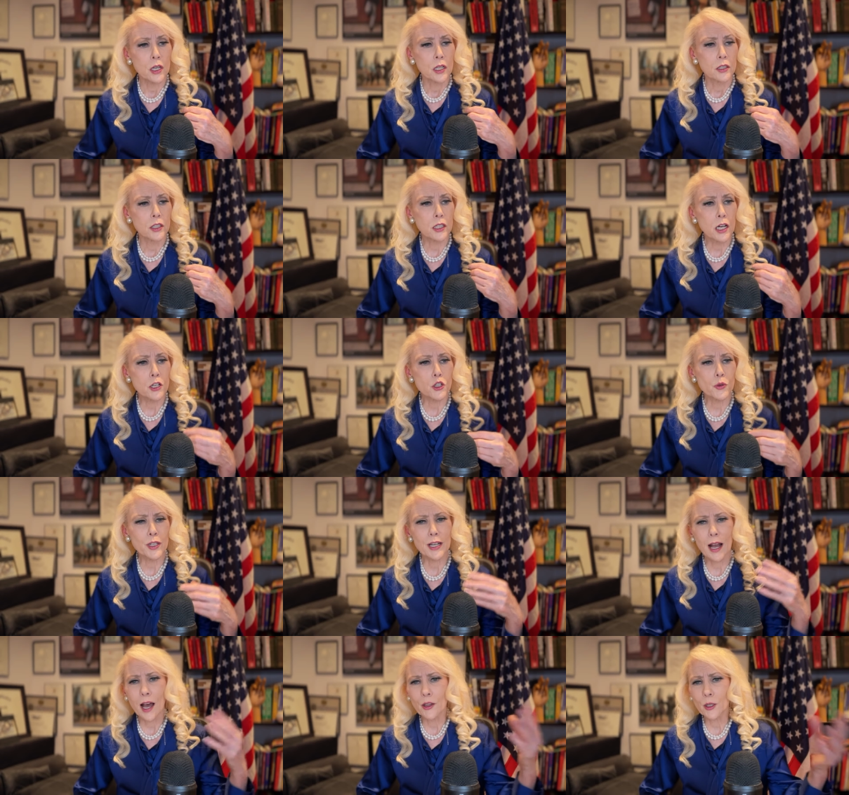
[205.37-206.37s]
the country
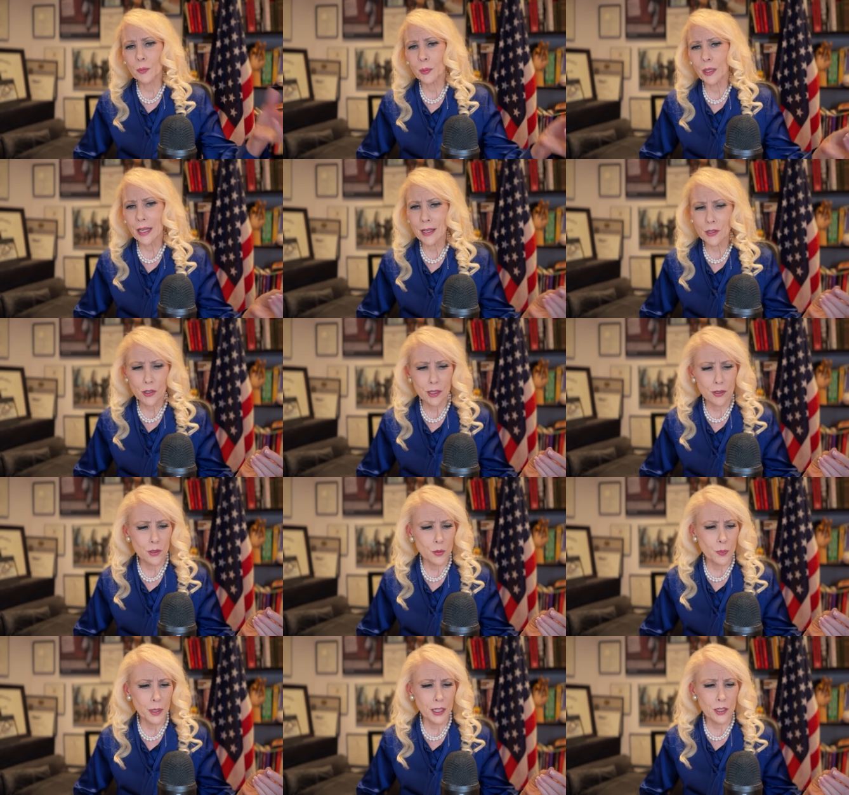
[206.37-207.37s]
to other
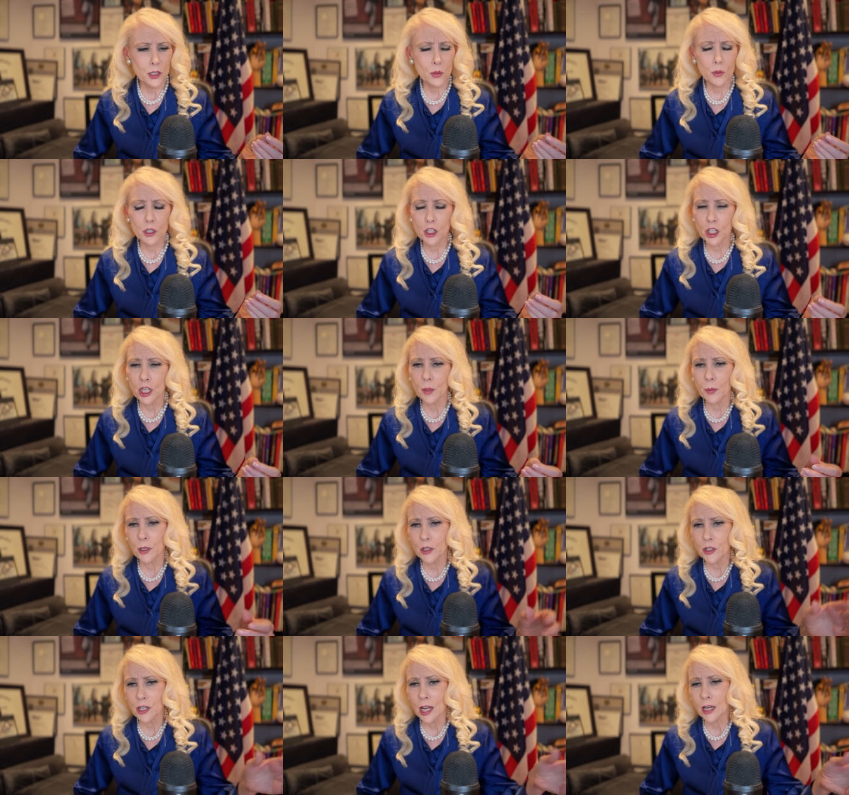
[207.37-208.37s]
places because it was cheaper to
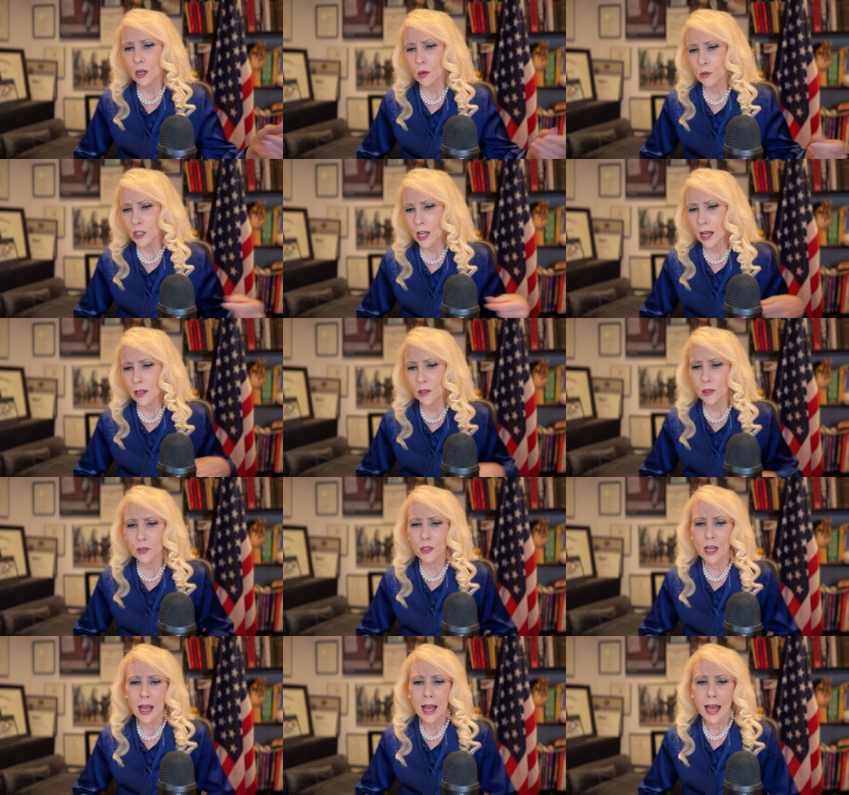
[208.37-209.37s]
stay in
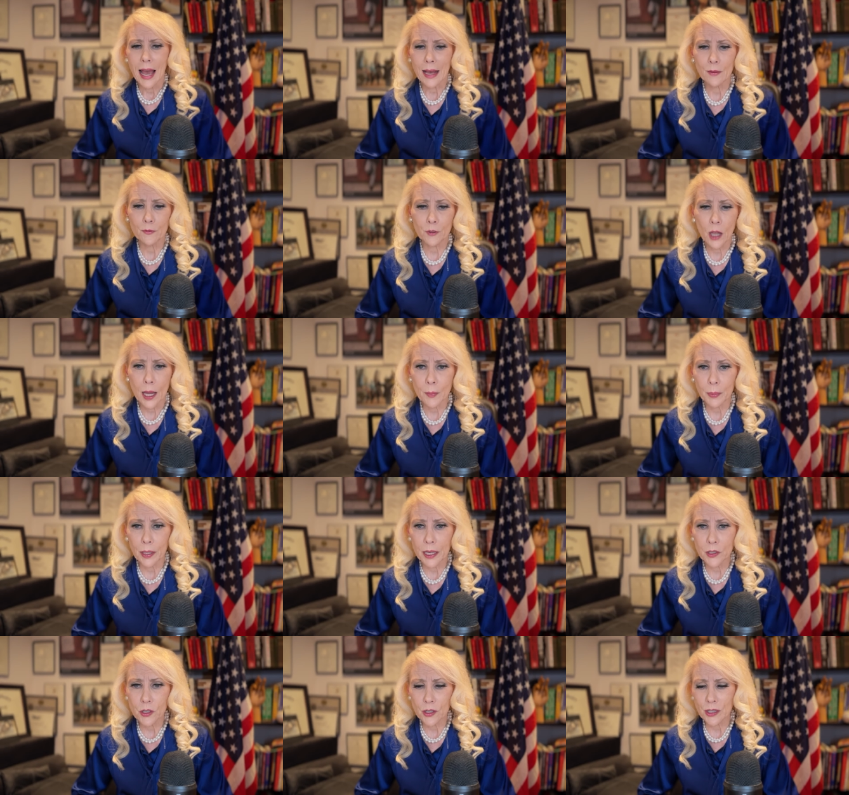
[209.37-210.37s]
hotels and fly
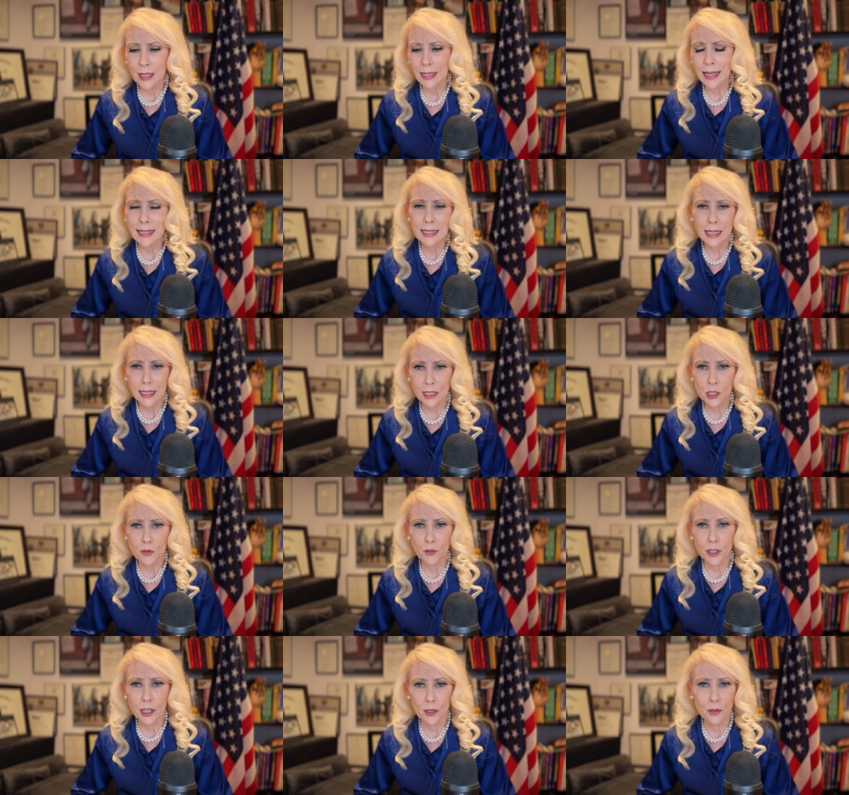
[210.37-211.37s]
places than get tickets
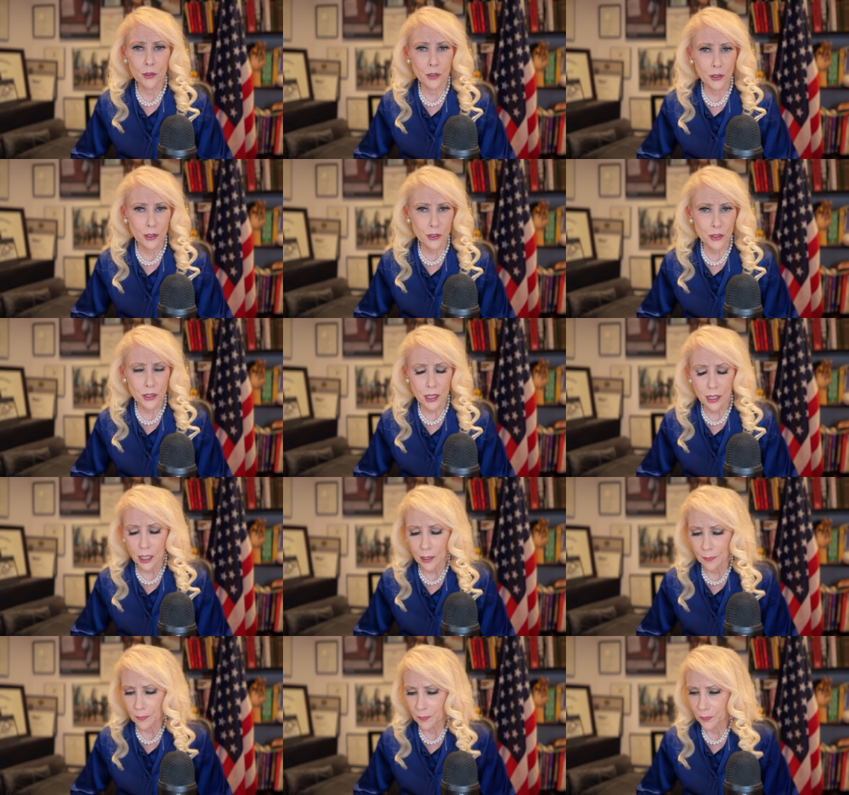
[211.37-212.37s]
for here in New York
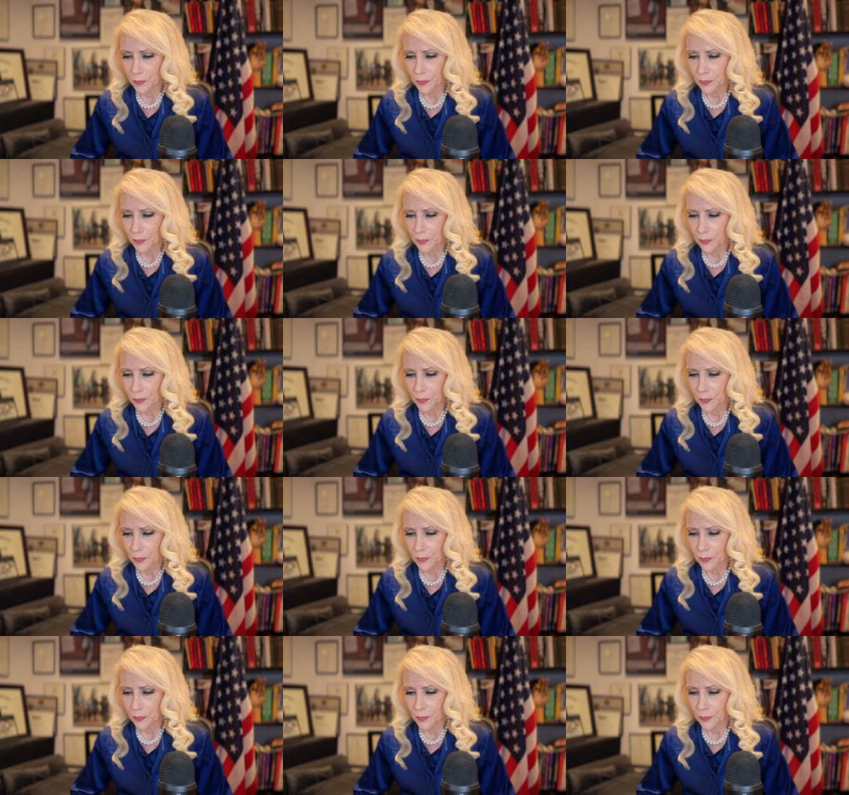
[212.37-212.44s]
City.